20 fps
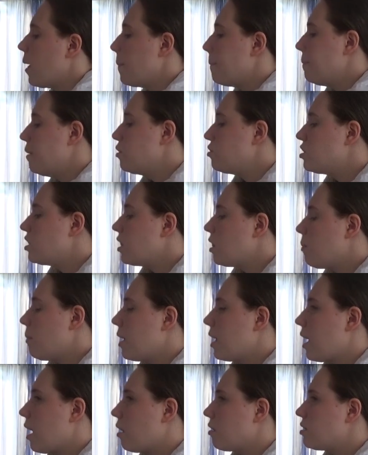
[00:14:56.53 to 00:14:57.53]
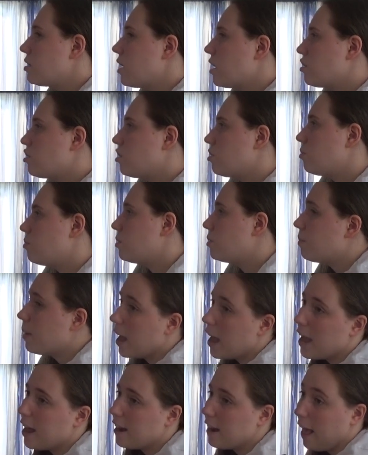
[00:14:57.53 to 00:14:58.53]
posting the makeout session was
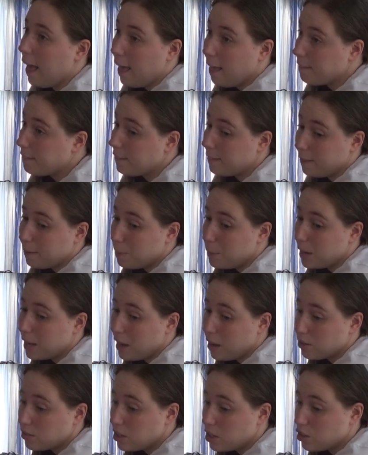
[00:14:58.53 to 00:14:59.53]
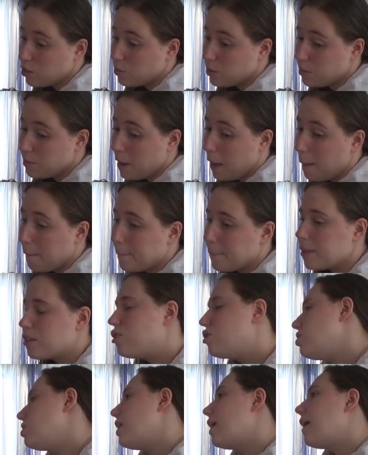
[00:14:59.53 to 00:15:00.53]
bad, having the makeout session was bad, but
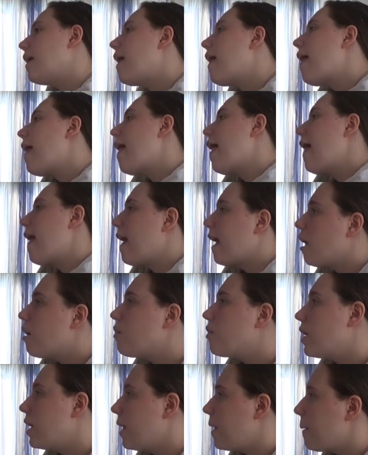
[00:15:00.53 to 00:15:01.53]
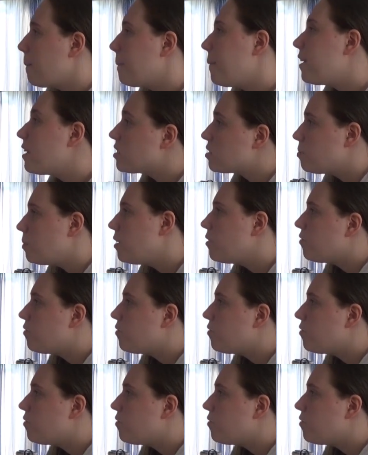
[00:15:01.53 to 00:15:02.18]
she's like, Harry makes me